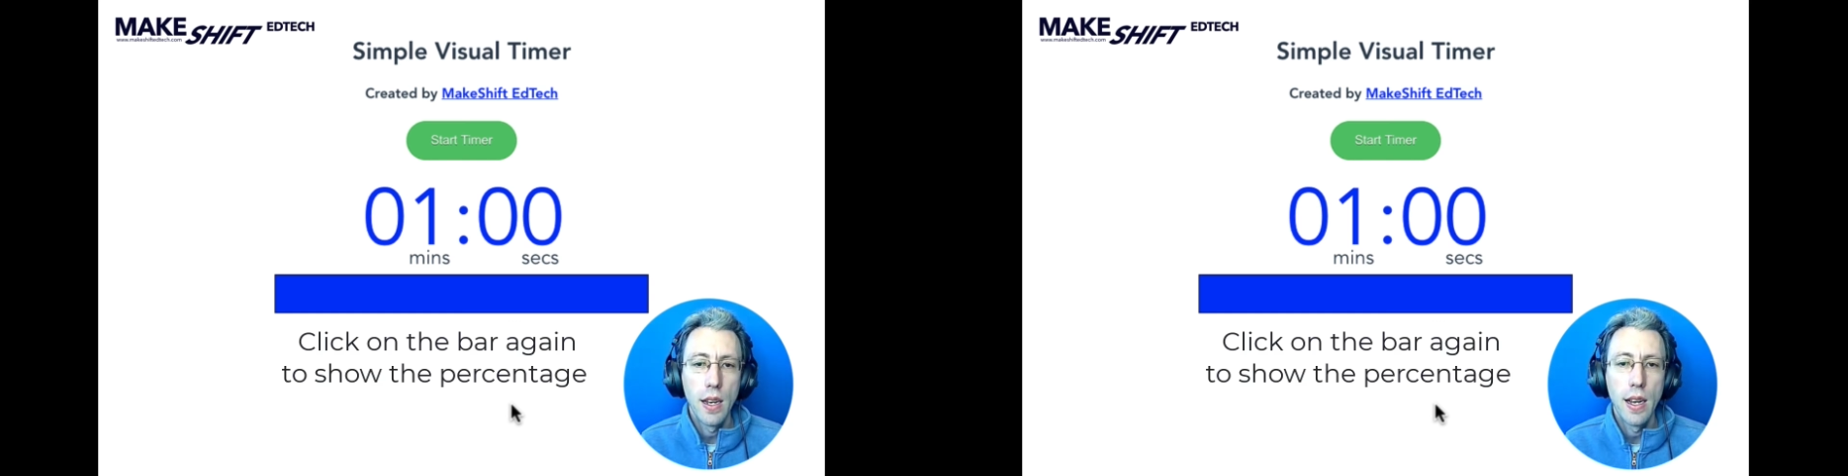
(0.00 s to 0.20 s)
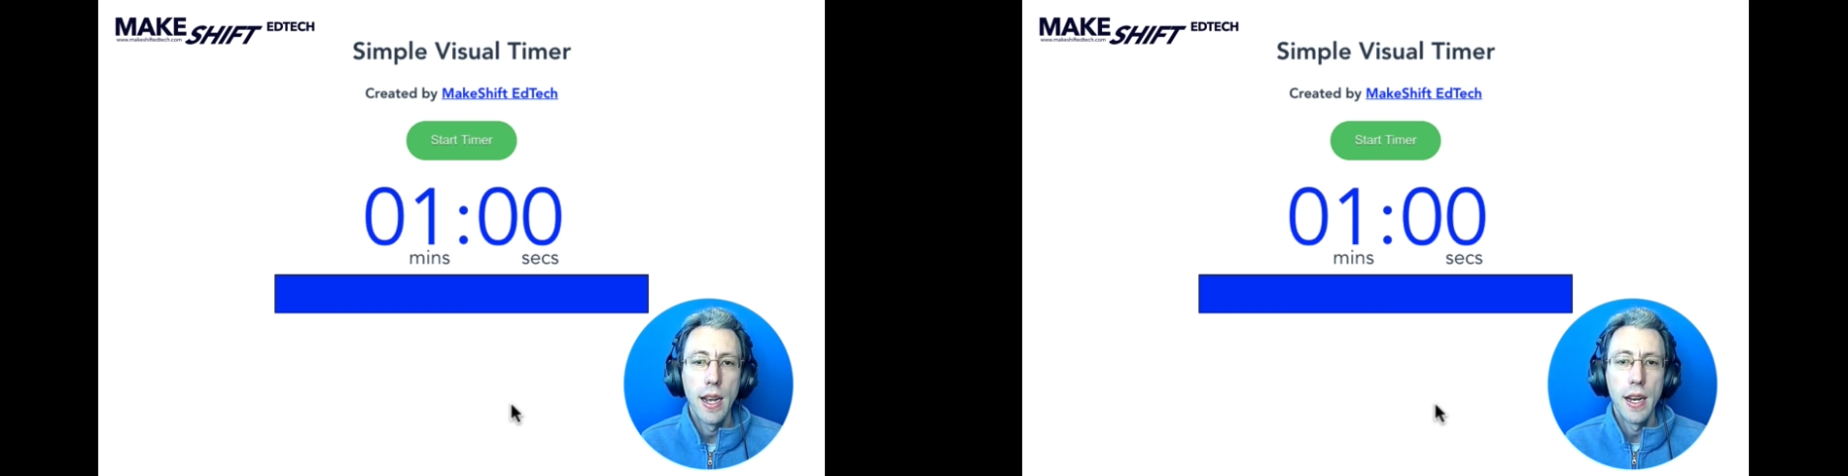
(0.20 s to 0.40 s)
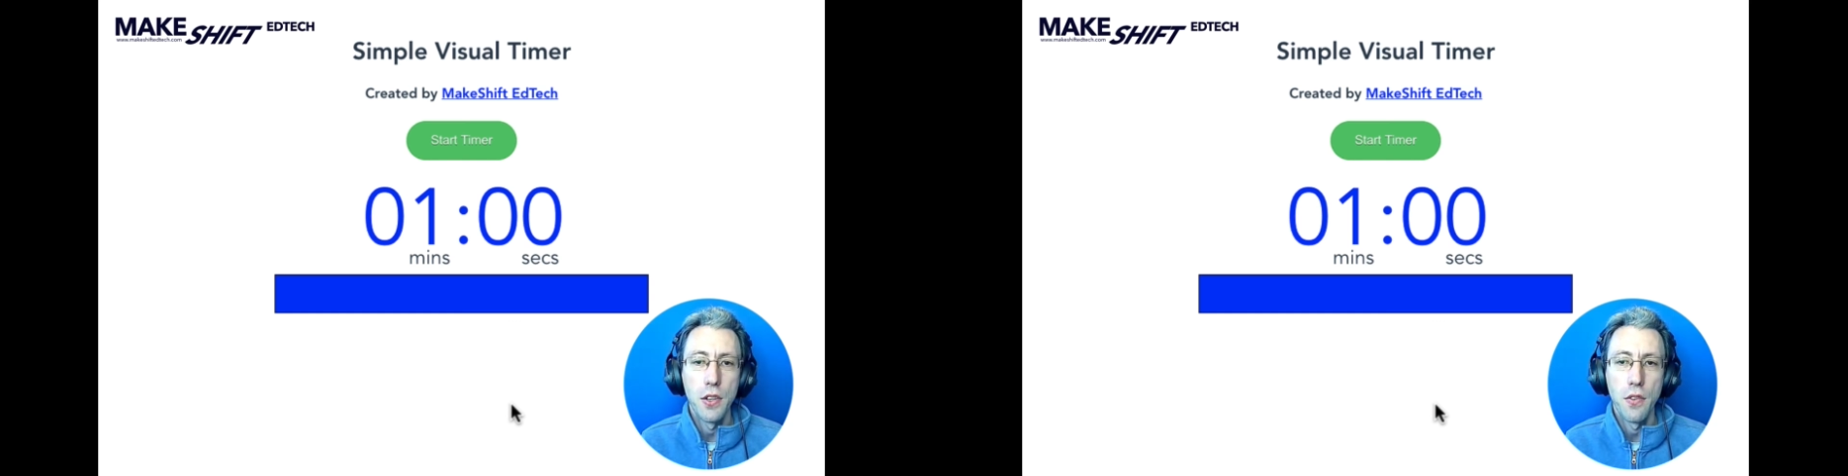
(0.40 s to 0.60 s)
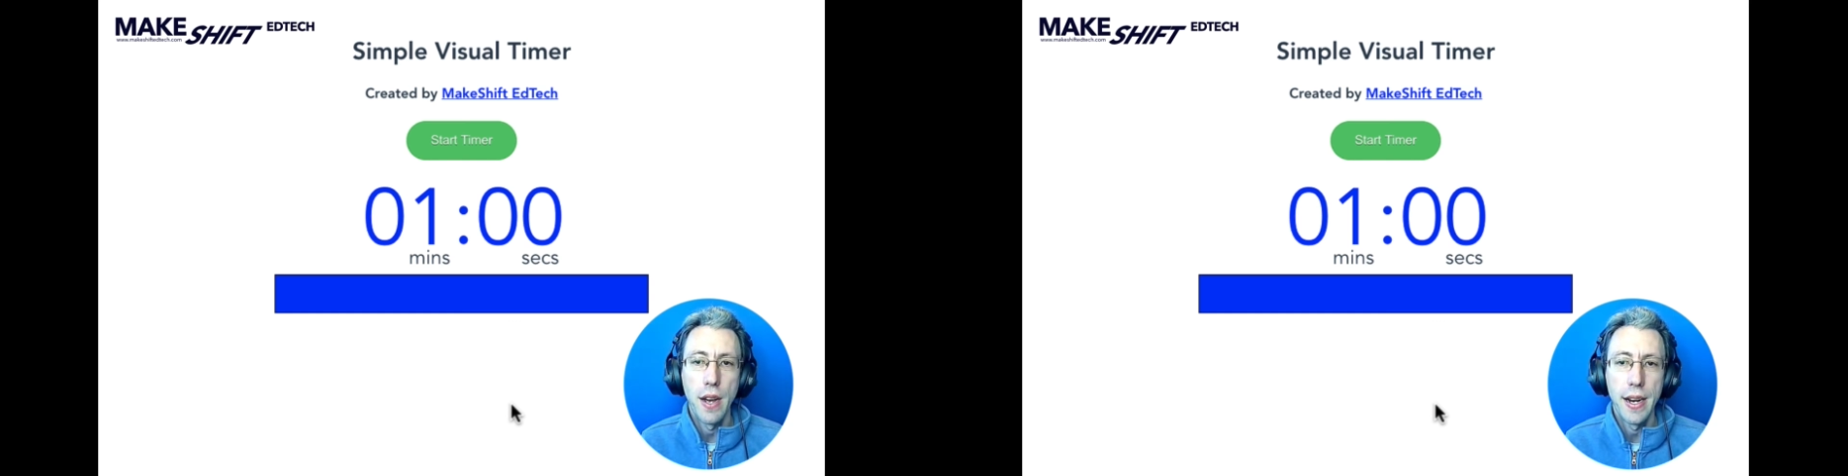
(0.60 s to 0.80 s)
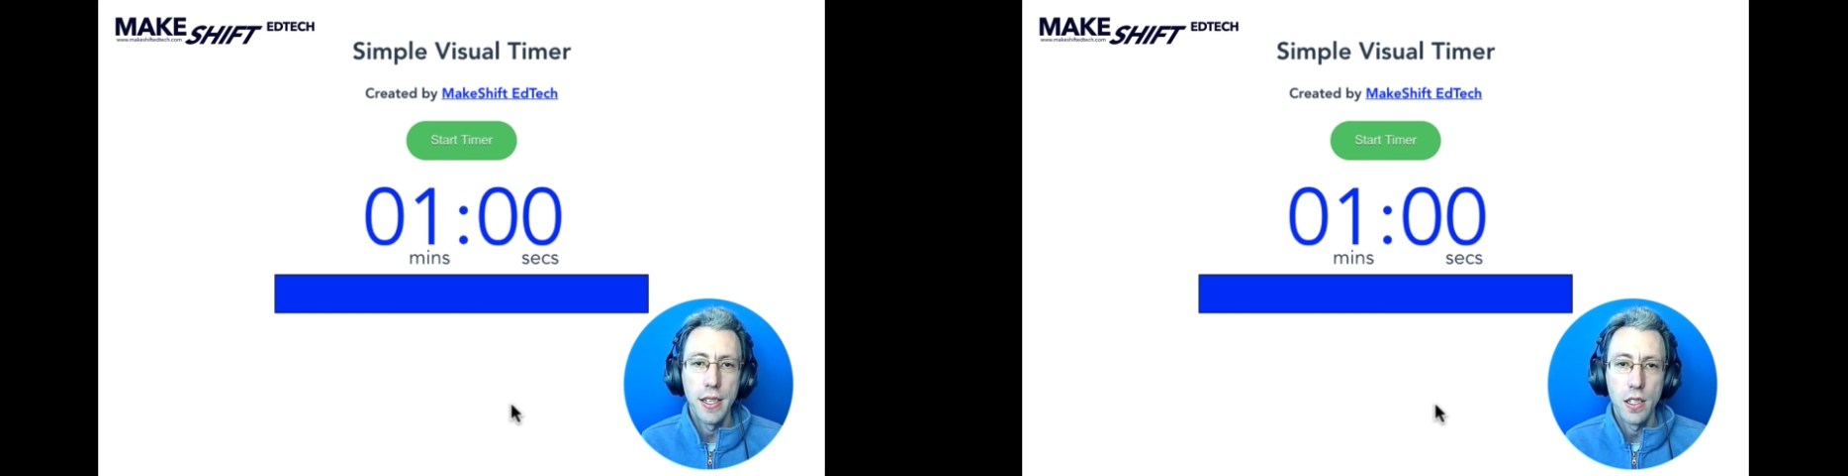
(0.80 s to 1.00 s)
and you find
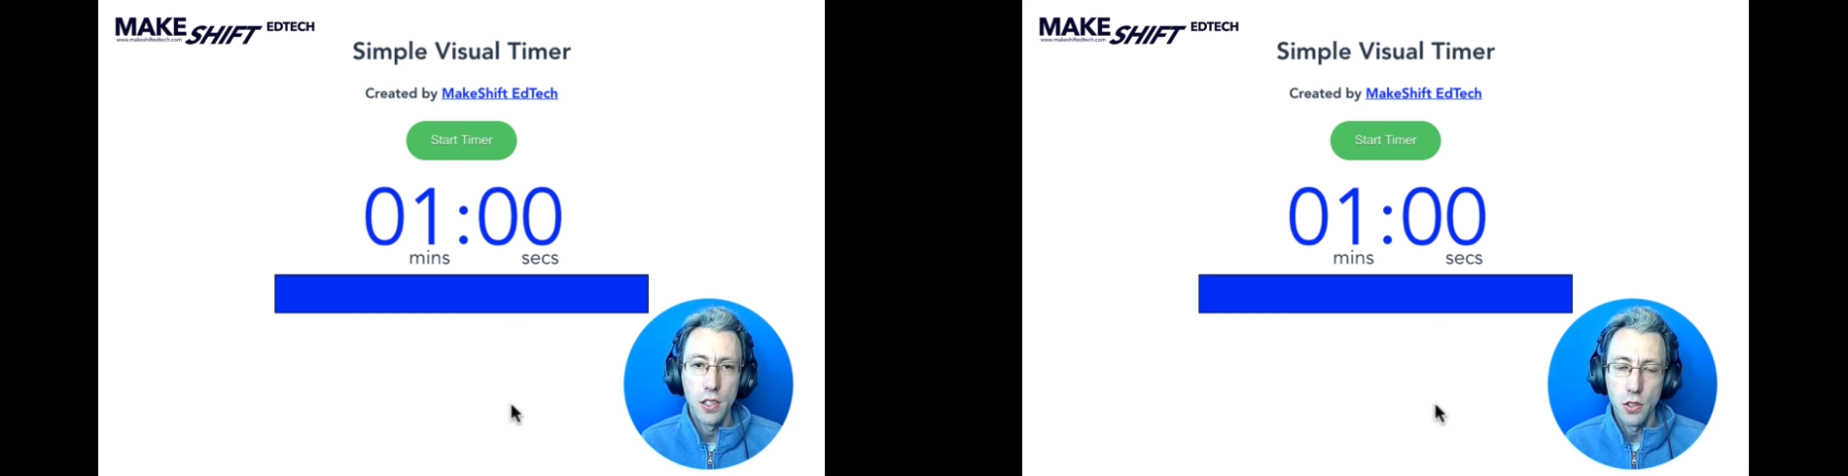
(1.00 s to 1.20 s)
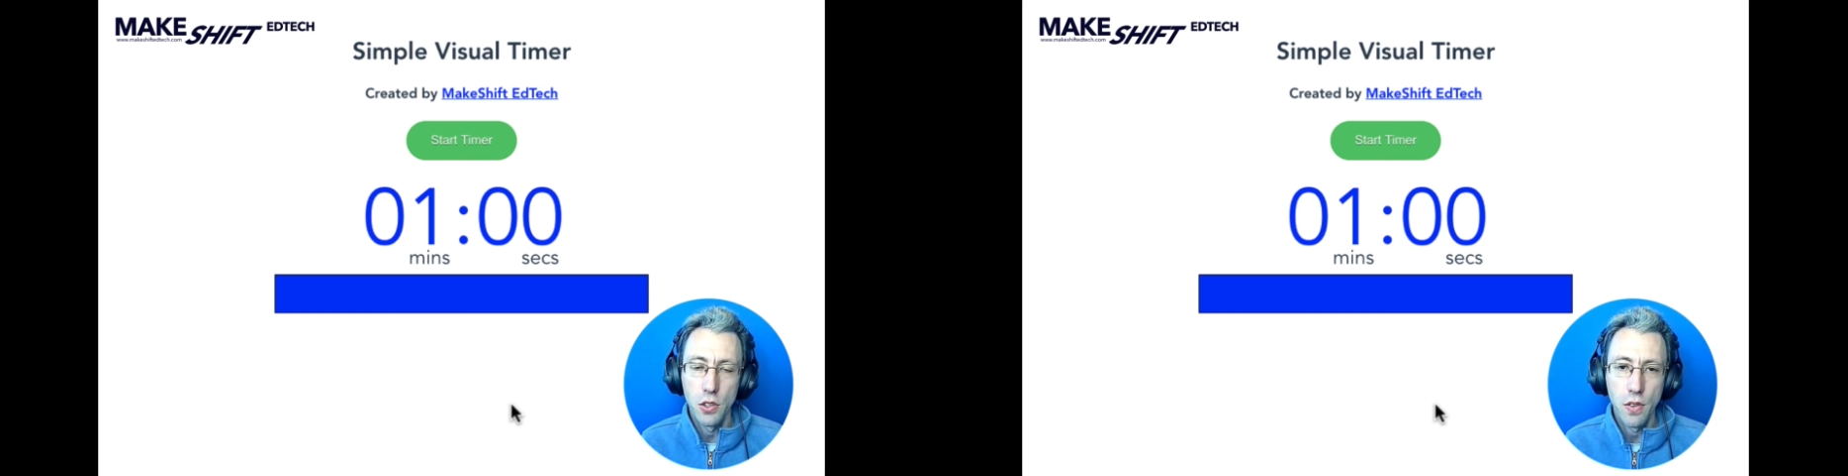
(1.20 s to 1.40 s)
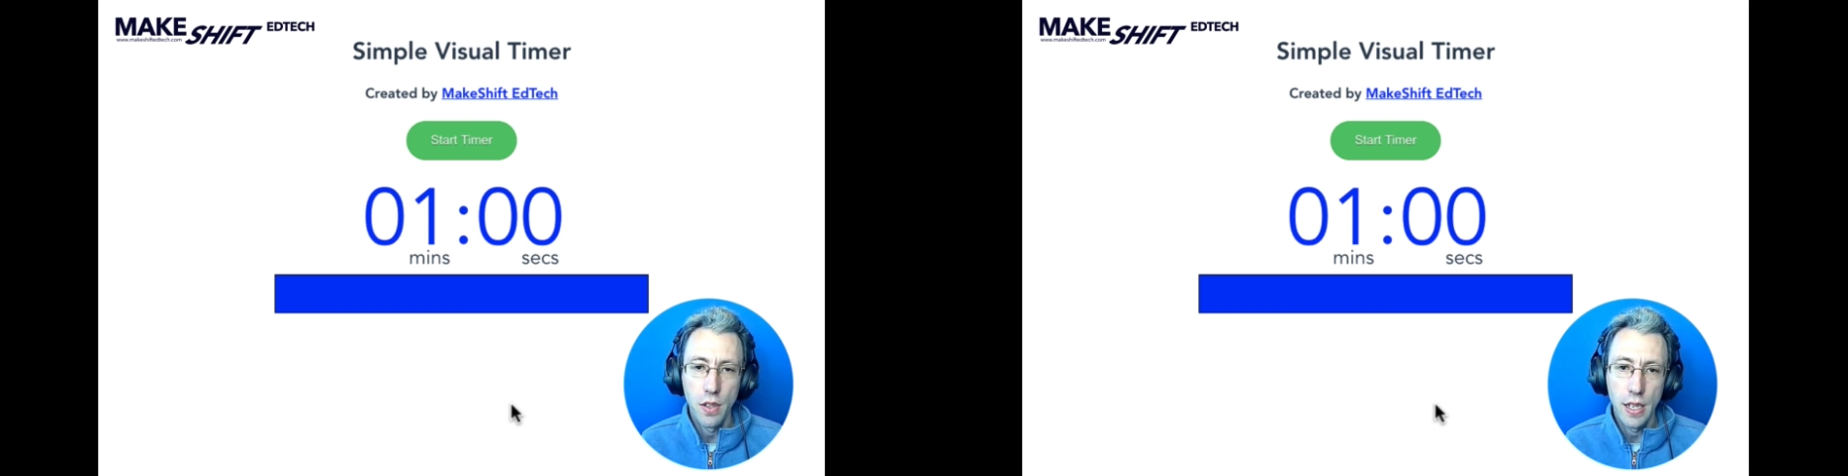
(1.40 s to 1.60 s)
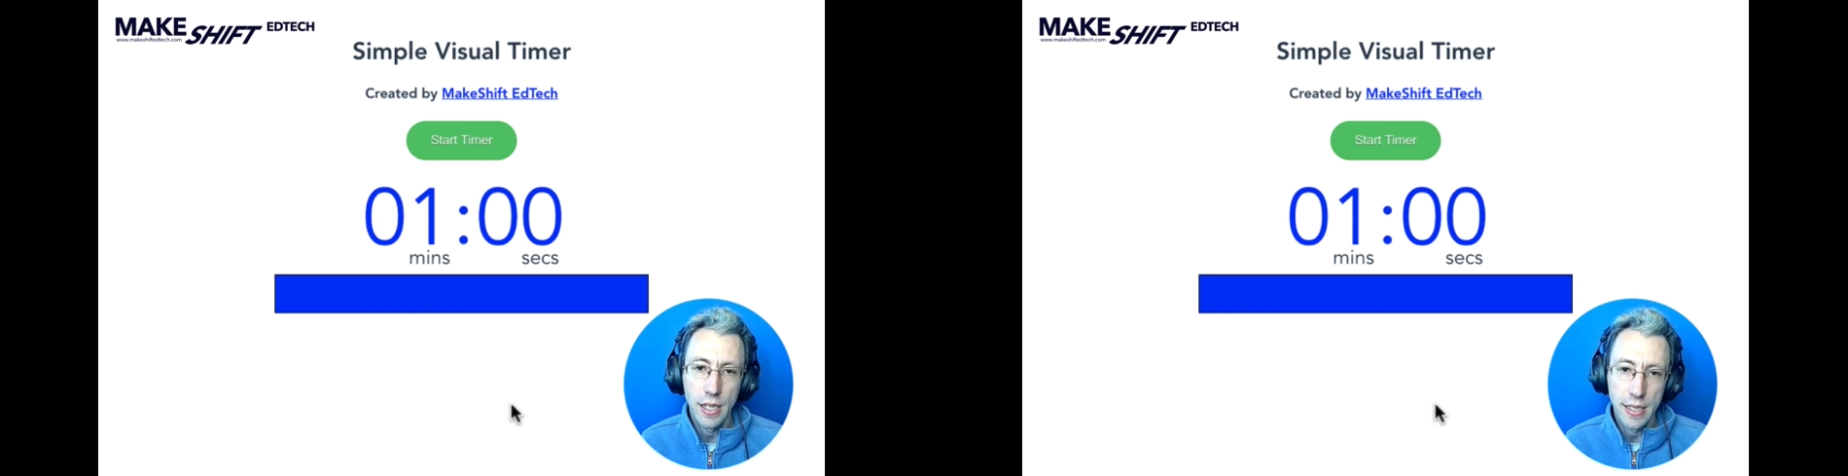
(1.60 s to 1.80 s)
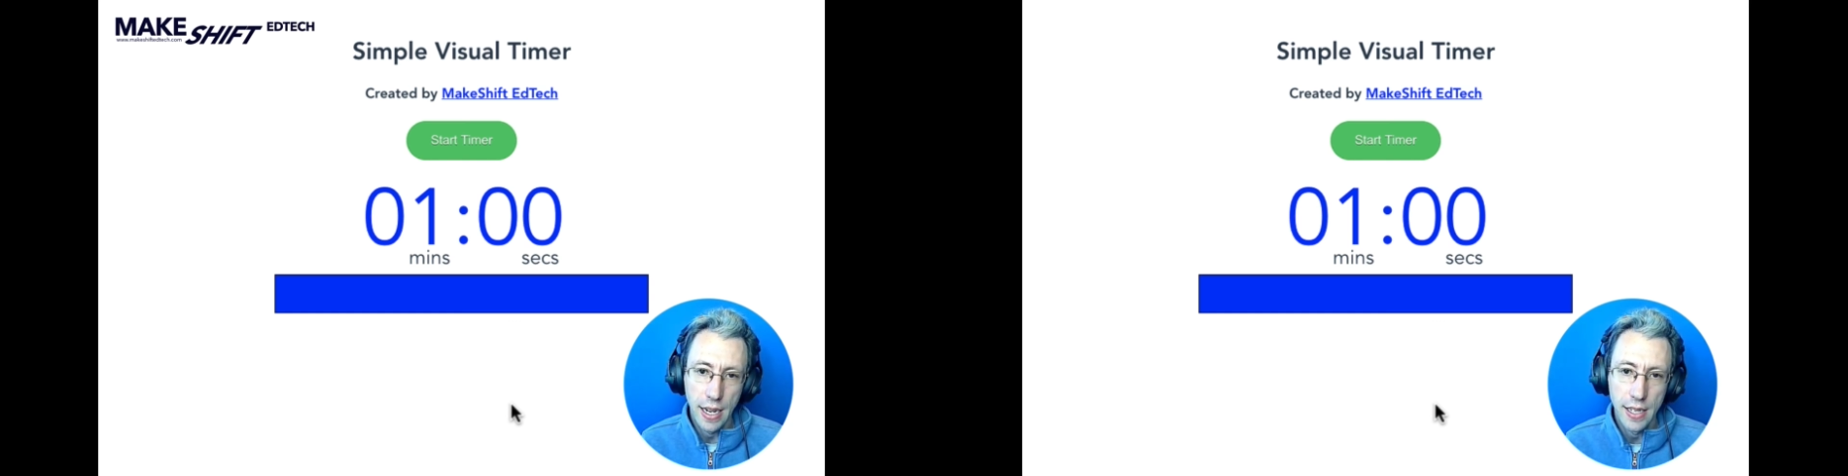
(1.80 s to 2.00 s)
it as useful as
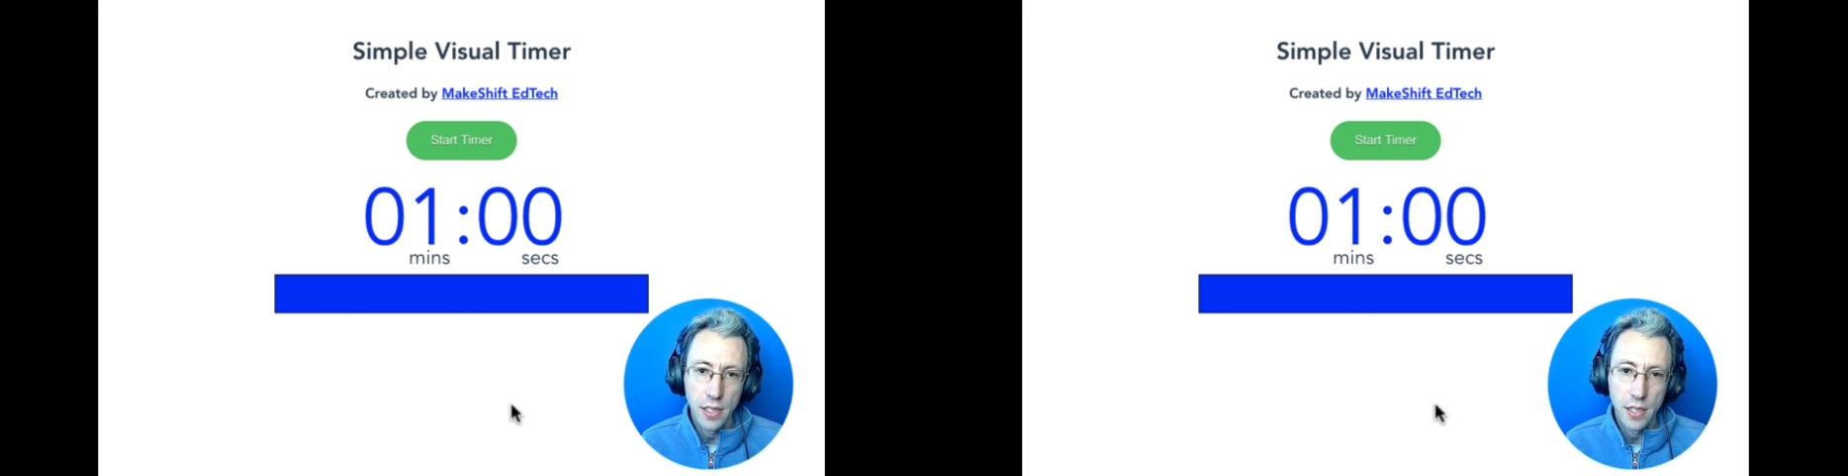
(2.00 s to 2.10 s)
I do.